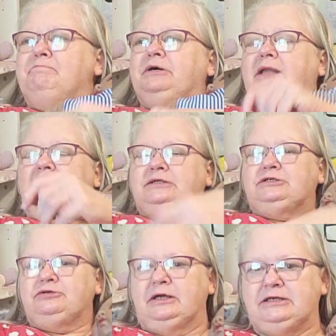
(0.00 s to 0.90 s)
But I
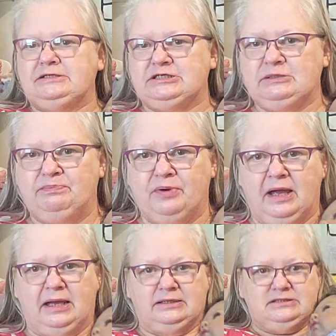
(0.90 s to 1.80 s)
do, I get
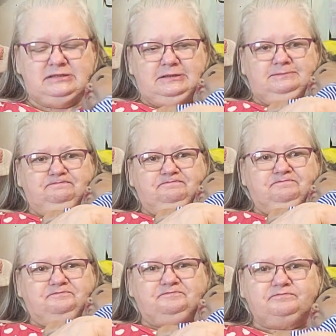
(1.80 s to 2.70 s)
surprised
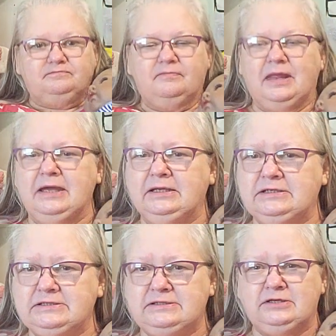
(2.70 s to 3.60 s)
and
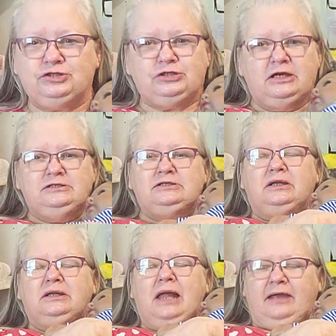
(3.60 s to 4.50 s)
it's such a
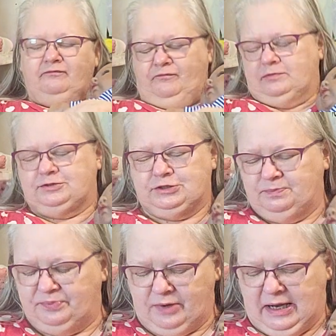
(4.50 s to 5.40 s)
delightful
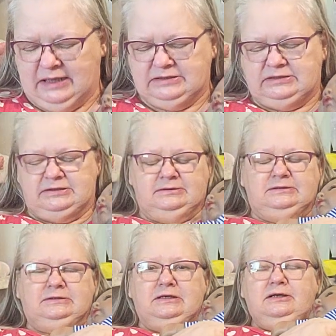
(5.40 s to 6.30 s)
surprise
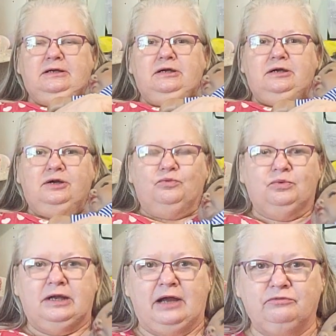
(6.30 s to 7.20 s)

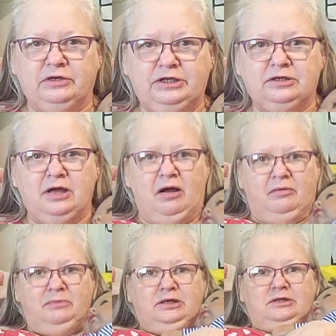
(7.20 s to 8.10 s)
when I read a
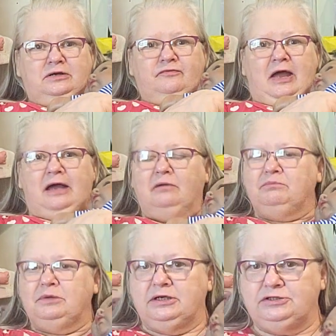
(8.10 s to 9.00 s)
comment of how
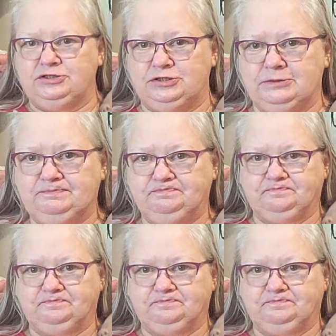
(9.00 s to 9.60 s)
much